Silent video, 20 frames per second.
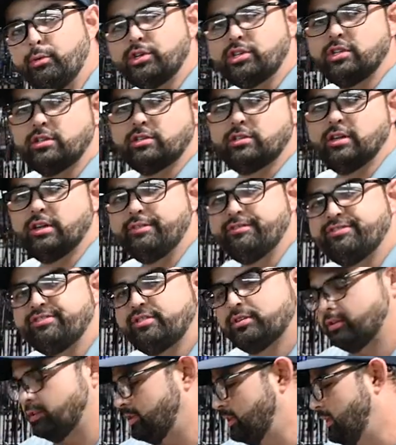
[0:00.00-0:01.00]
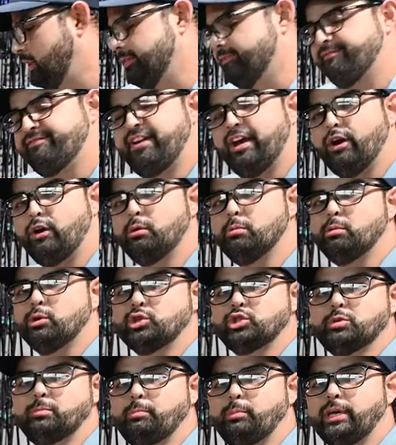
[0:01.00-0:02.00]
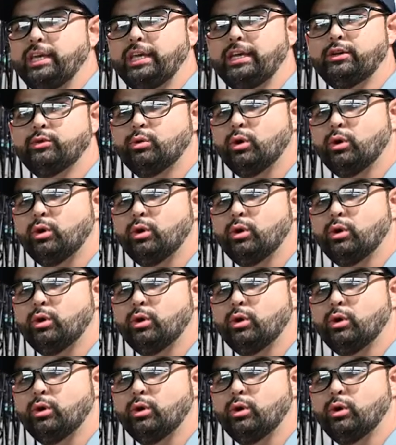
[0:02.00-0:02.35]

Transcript: which is the variable speed